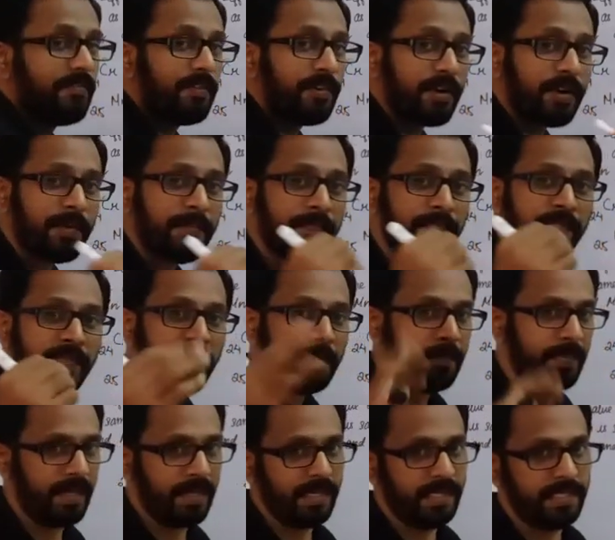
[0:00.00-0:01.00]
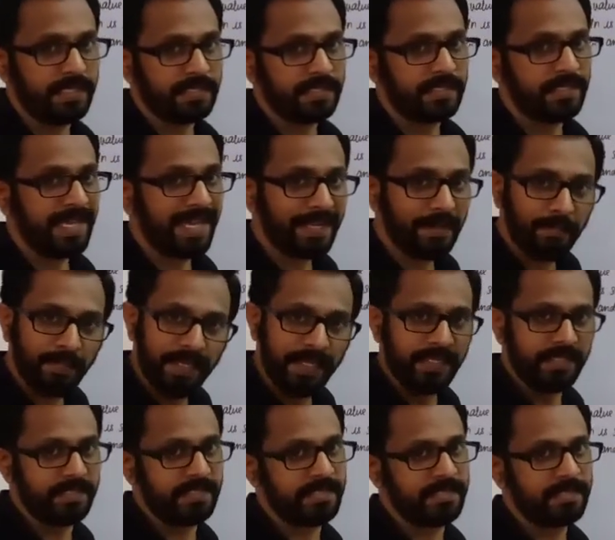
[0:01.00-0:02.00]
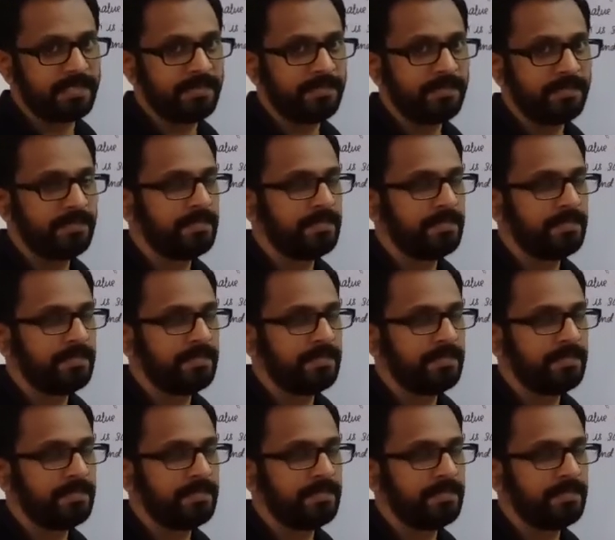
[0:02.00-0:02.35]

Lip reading: for manganese. That means